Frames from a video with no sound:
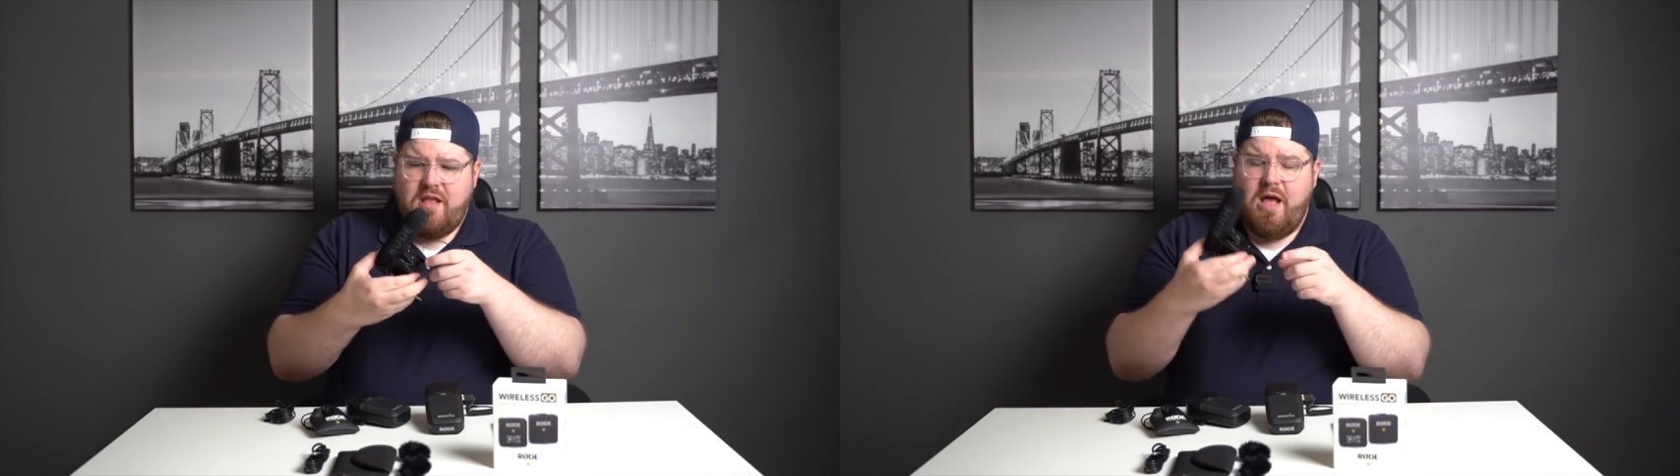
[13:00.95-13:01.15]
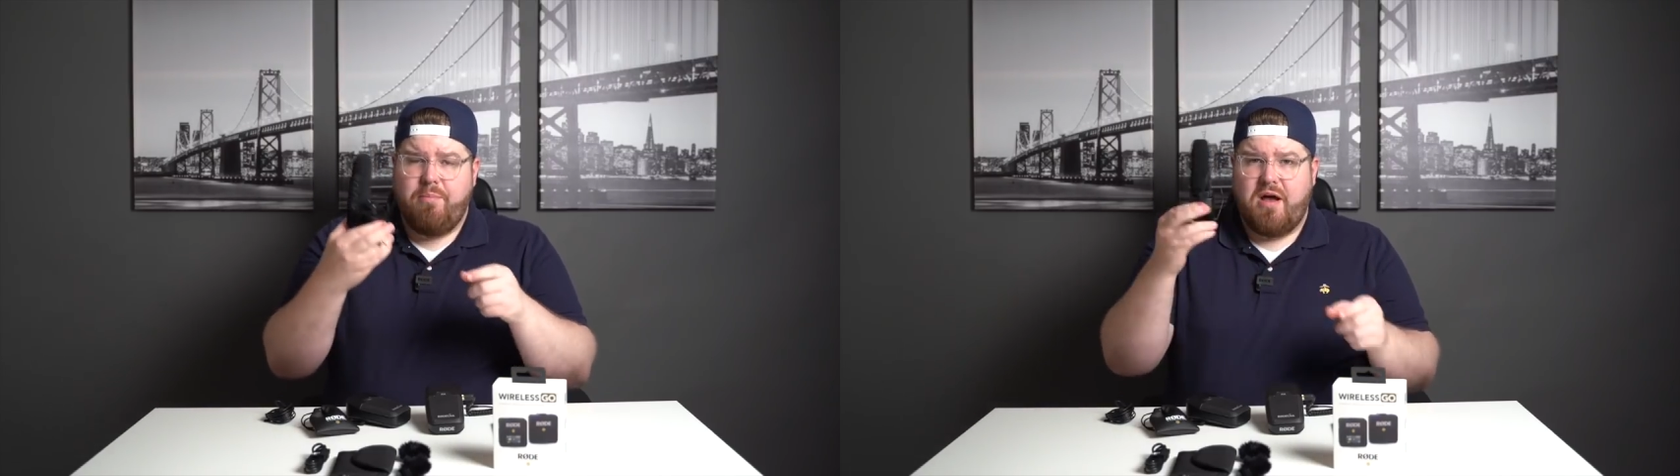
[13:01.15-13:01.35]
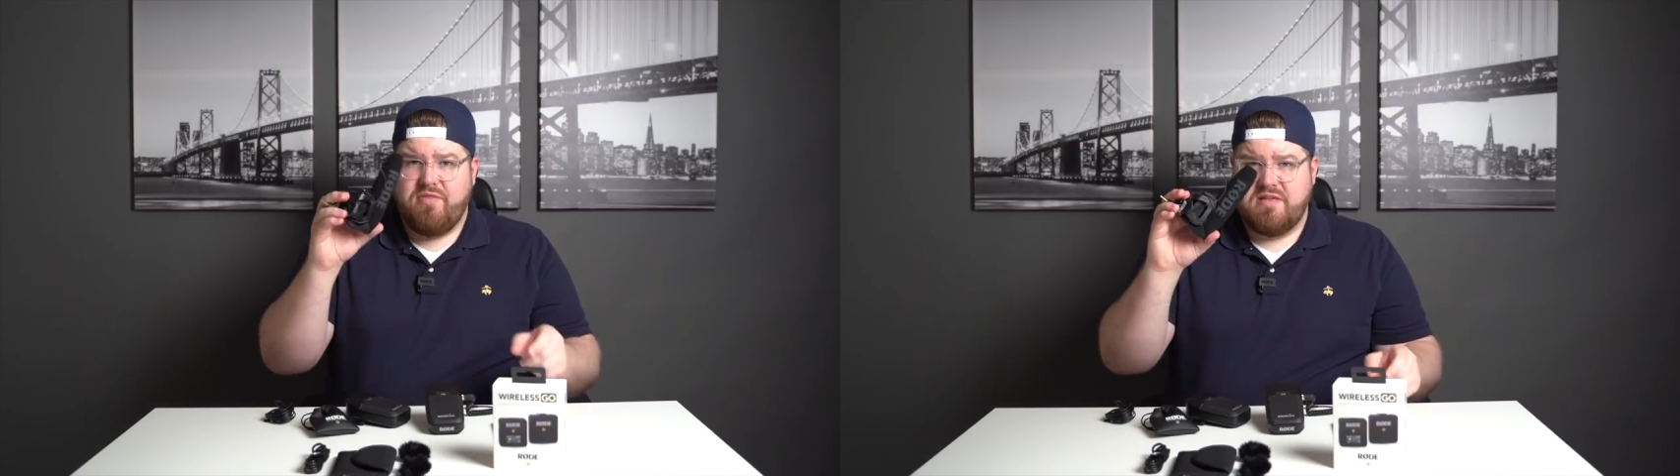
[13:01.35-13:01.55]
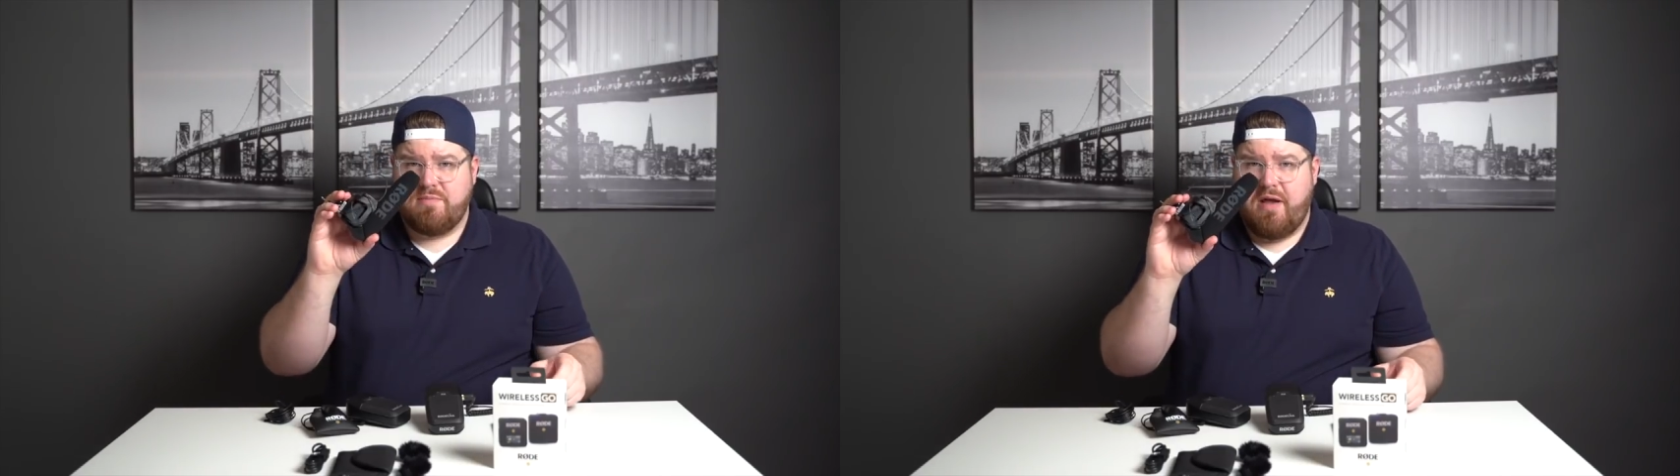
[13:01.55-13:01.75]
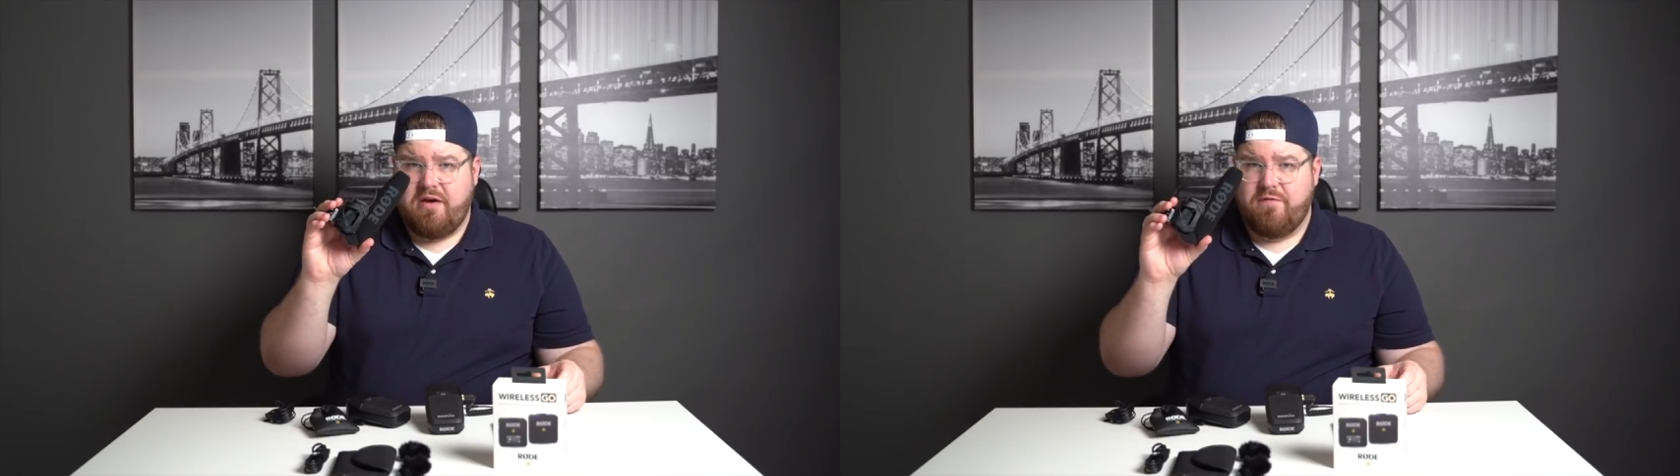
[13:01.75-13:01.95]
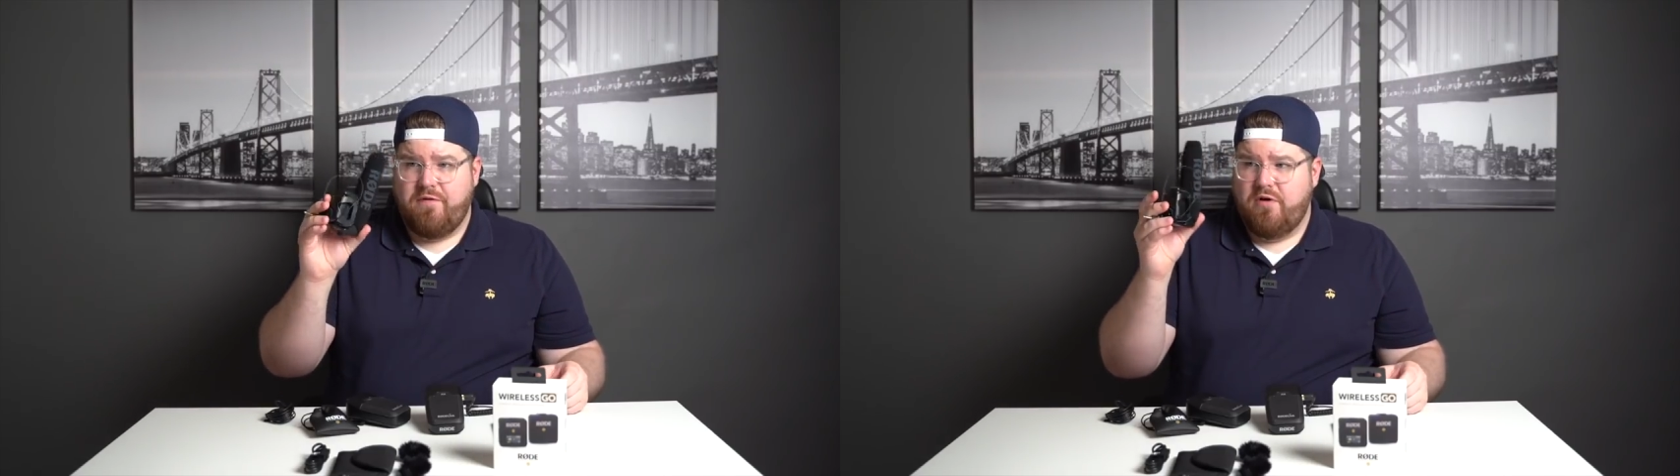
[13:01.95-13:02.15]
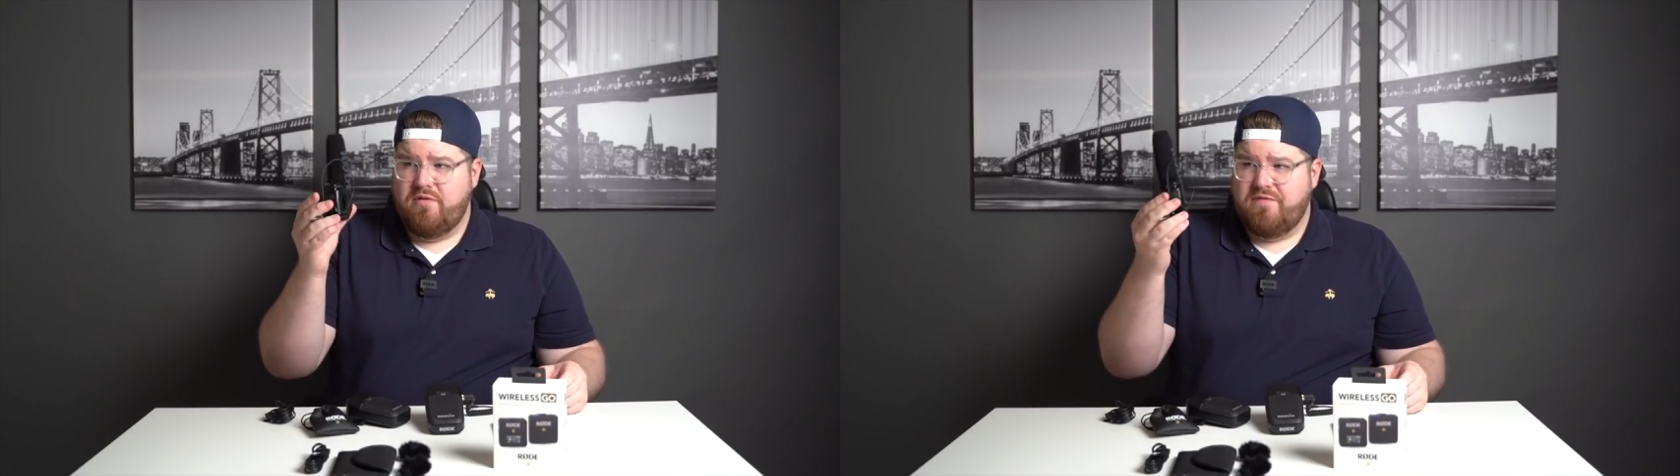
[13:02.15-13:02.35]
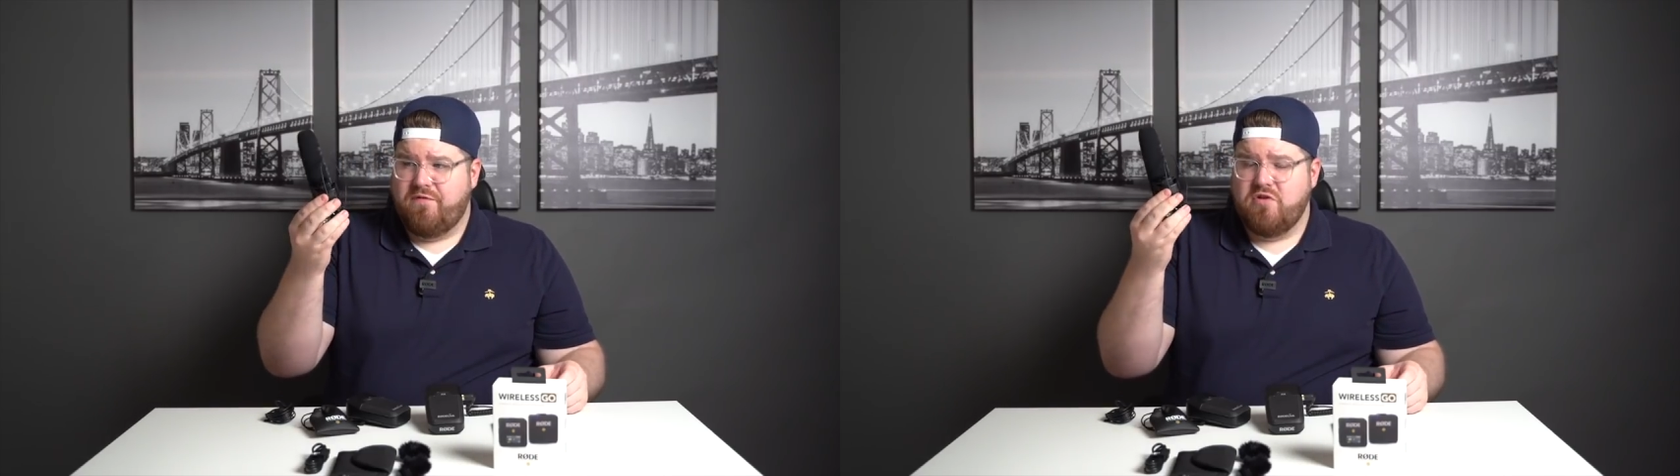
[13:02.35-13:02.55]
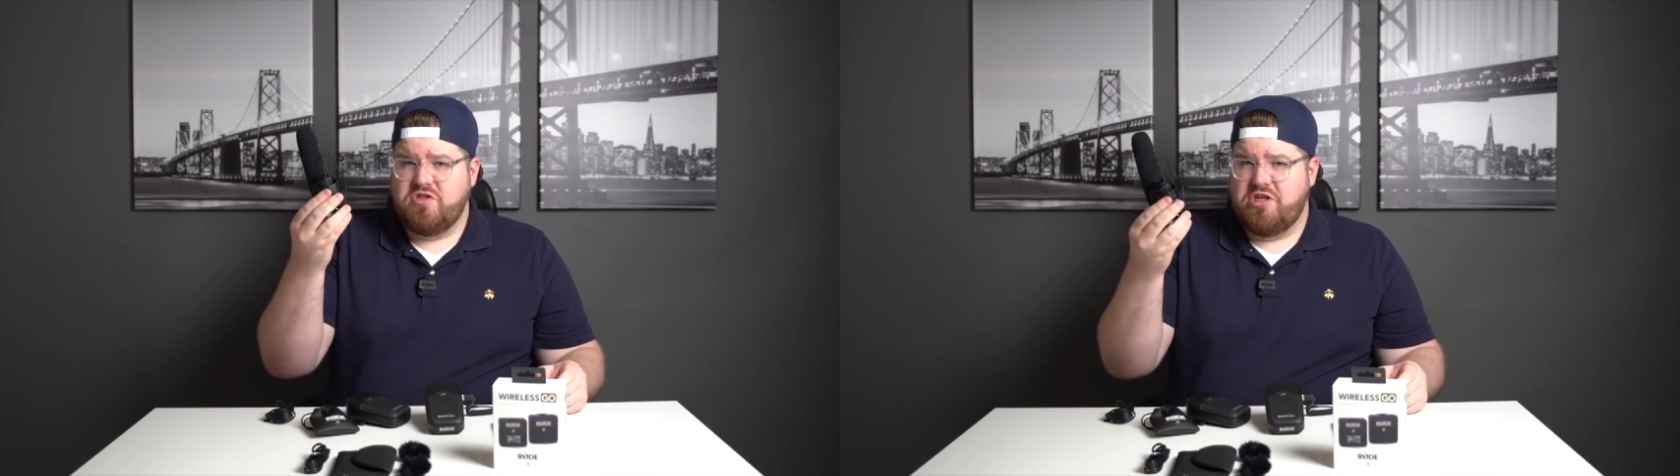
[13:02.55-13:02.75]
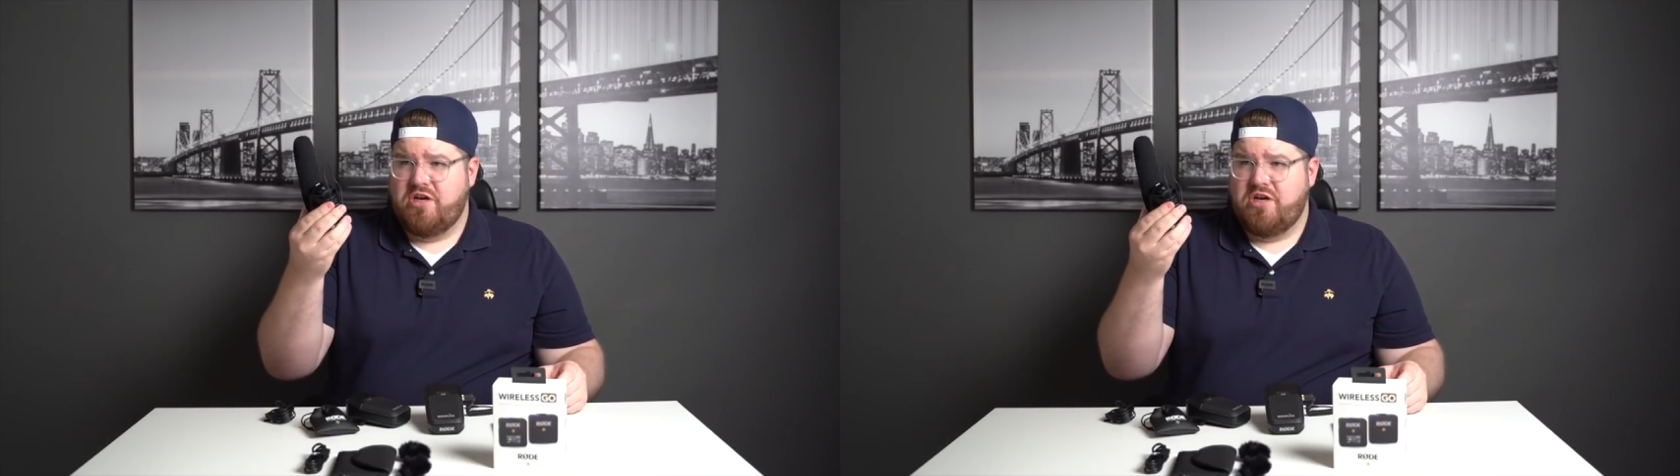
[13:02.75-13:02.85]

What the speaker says: I bought this microphone, the first